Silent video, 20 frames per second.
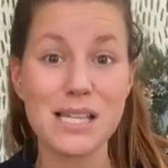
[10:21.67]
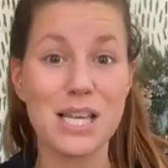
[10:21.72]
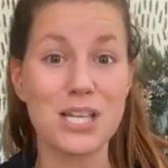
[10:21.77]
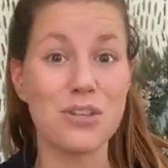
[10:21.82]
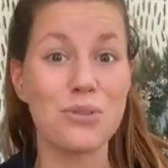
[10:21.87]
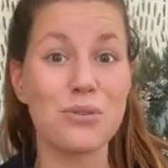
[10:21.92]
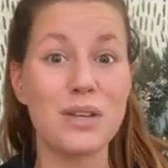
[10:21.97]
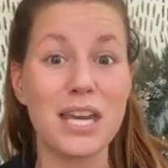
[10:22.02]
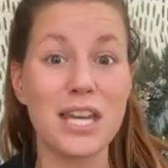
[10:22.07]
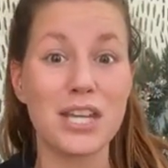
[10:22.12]
and
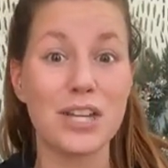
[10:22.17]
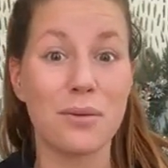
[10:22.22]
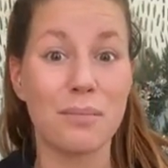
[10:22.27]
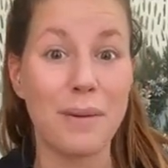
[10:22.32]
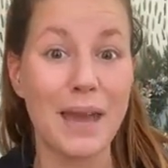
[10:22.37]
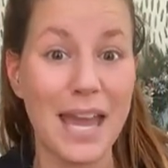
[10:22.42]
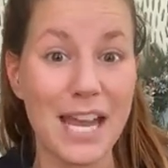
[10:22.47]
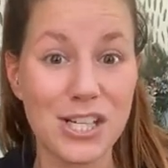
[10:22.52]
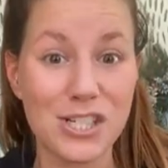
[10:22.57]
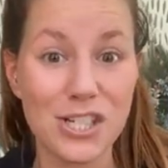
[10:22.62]
you get your
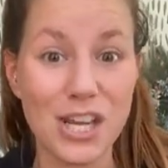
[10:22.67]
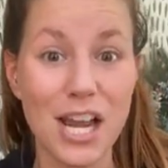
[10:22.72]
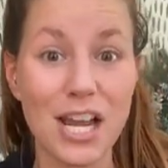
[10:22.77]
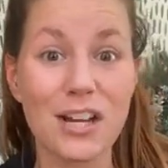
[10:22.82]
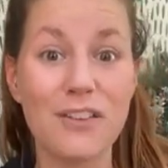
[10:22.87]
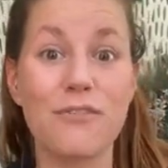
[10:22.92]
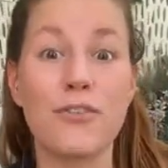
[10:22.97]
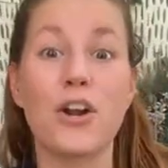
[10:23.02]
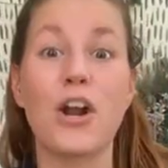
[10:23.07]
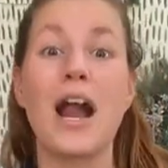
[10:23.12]

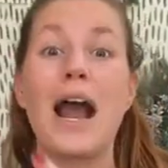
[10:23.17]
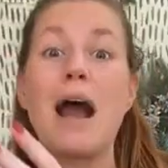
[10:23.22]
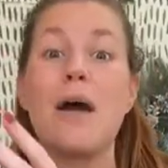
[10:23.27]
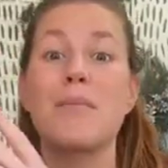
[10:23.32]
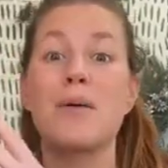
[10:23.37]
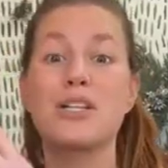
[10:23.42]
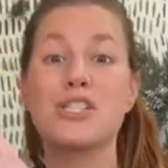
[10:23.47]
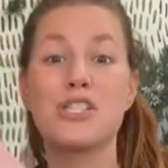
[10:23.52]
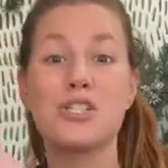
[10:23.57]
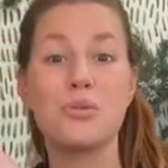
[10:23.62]
paycheck for how
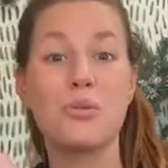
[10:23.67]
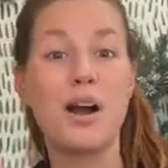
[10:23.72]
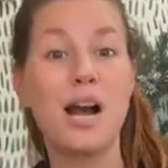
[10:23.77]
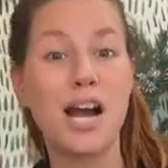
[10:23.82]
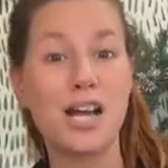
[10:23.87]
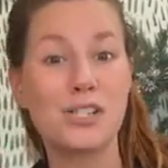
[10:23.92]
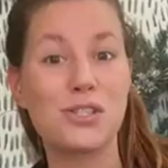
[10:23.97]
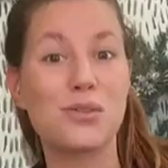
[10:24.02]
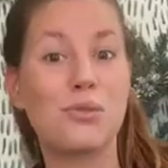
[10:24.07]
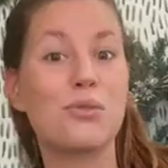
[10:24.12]
much you
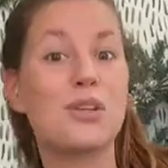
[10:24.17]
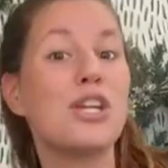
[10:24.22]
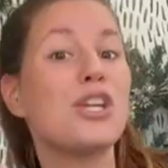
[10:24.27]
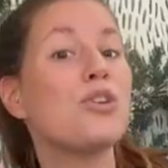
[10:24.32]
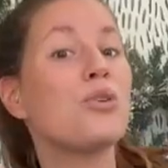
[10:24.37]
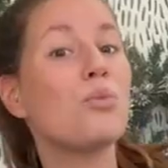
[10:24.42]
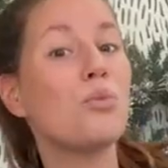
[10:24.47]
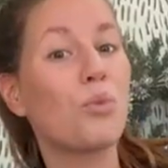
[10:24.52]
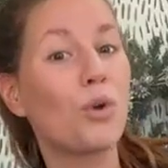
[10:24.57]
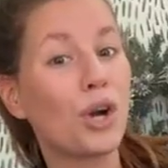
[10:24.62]
hustled
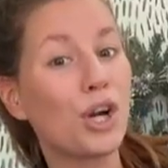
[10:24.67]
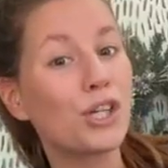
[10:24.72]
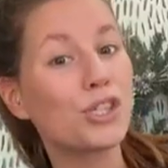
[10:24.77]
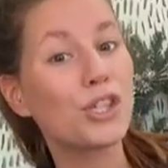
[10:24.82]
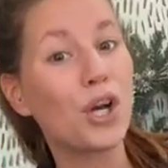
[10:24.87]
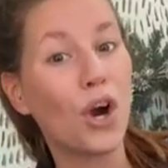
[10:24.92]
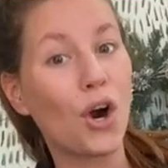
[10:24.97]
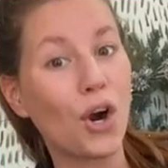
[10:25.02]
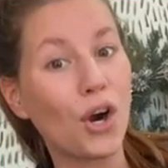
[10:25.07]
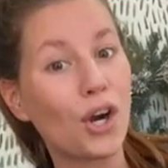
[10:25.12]
and you worked
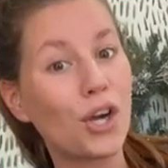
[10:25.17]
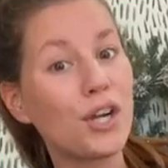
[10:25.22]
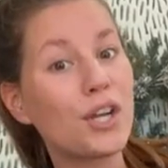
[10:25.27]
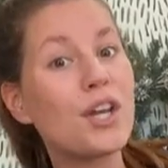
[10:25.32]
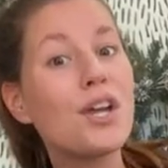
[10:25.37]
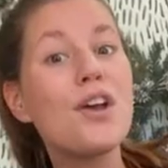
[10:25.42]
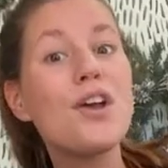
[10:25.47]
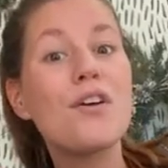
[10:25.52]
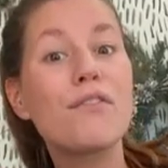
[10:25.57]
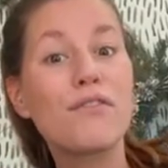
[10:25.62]
hard
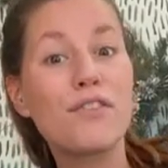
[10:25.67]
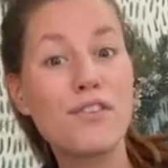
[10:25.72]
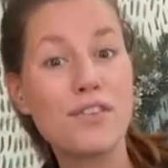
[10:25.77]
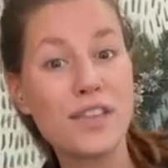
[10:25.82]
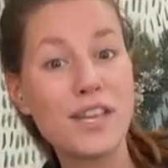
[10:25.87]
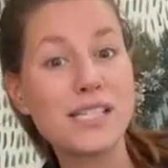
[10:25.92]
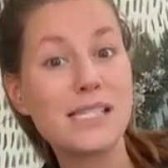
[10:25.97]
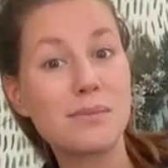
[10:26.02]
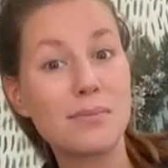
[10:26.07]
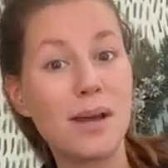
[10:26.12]
for
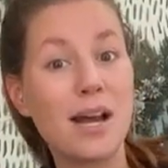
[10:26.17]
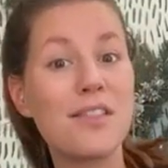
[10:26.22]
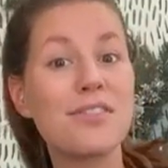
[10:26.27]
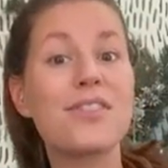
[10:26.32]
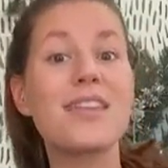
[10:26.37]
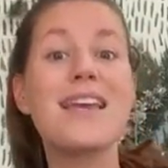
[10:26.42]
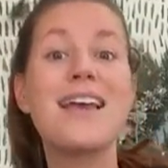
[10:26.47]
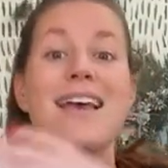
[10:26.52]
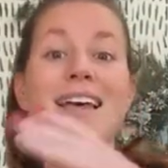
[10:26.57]
this month,